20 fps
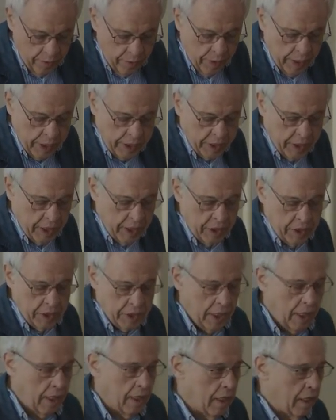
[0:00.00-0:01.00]
this
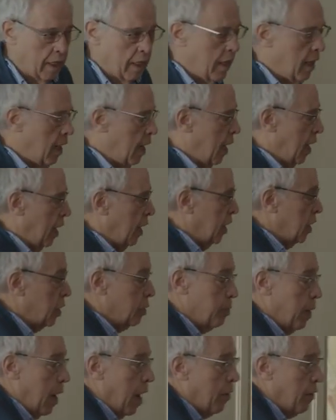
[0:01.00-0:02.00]
is uh, an
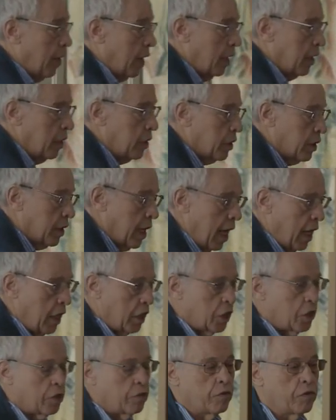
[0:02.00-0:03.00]
inspiring
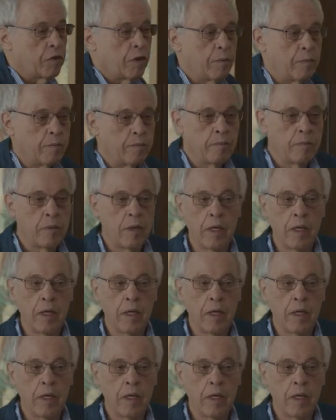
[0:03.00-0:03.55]
sketch from